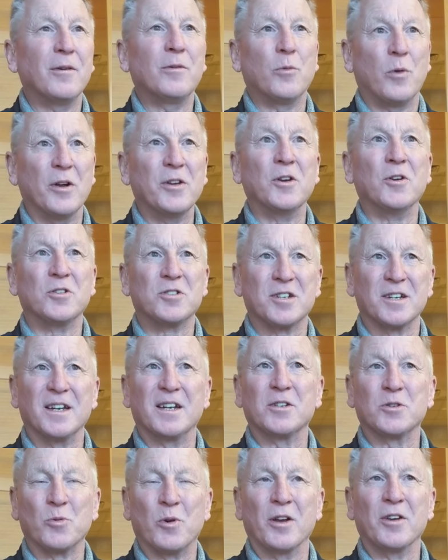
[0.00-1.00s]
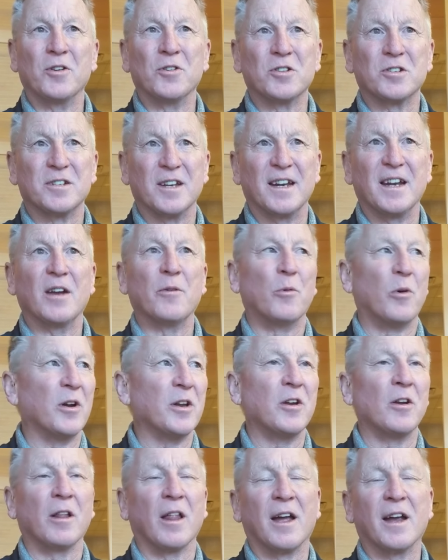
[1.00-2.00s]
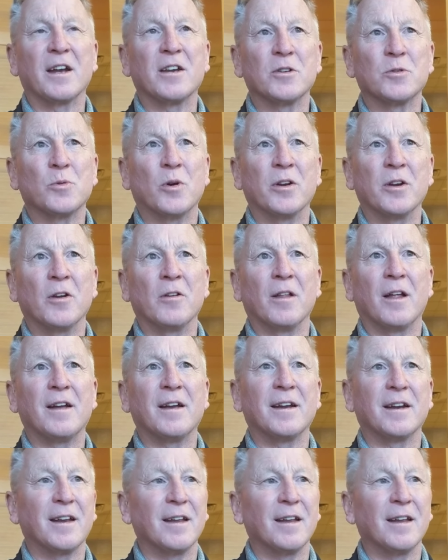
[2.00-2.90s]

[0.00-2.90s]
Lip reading: What you see is what you see, and what you like is what you like.